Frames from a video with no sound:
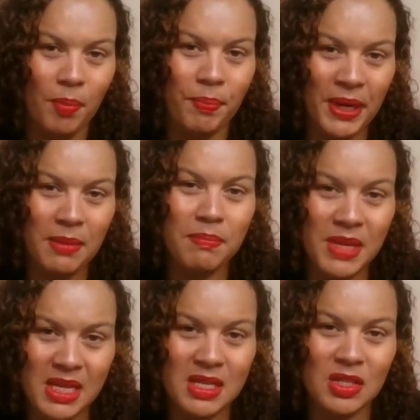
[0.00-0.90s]
but it
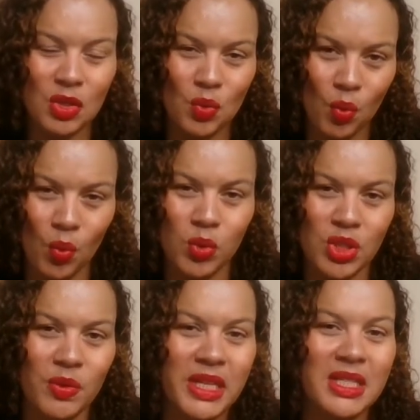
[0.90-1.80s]
means that you
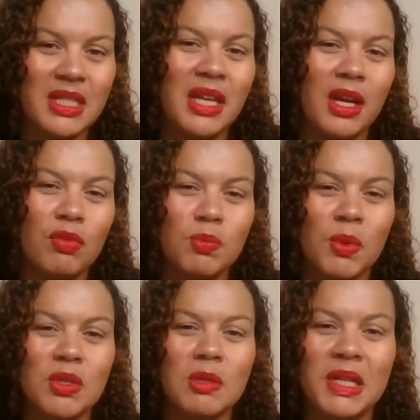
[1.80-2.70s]
also need to take
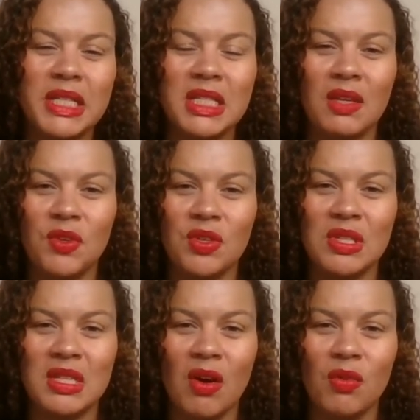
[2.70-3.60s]
responsibility for
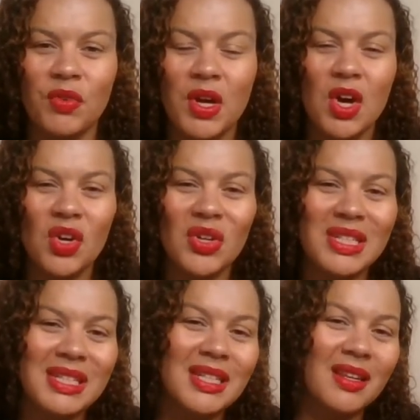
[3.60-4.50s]
yourself because
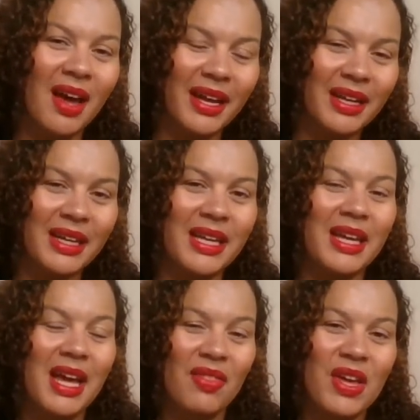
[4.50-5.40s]
it's likely
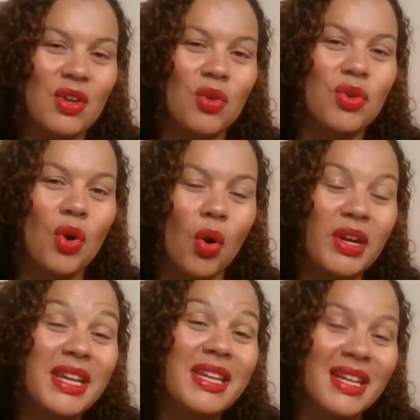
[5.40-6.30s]
that you're not
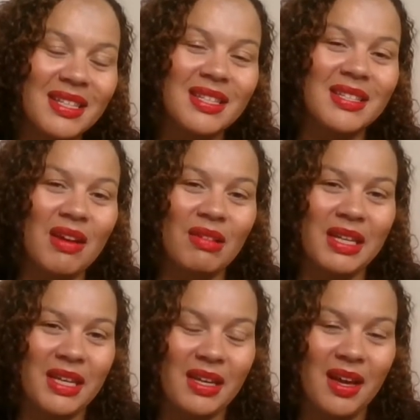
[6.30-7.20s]

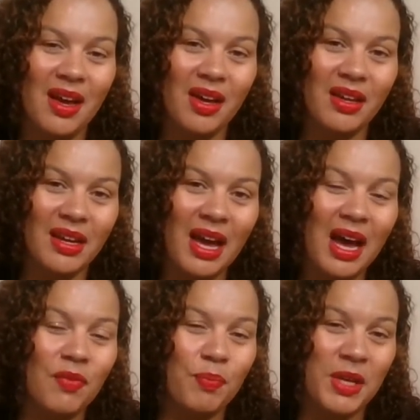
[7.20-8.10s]
necessarily going to
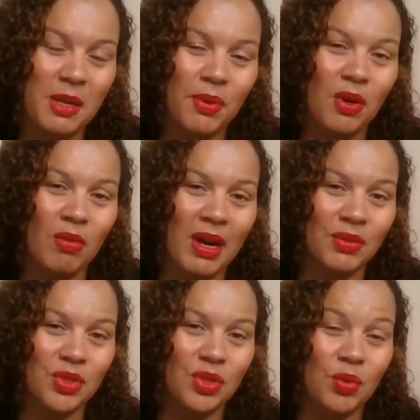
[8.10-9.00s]
have people
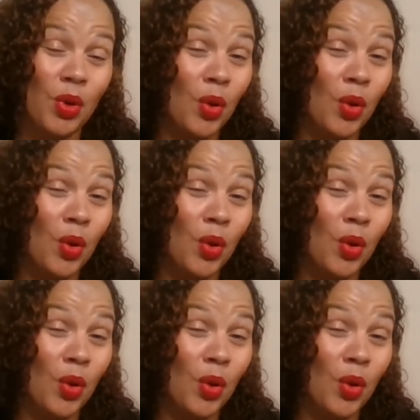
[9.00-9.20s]
around you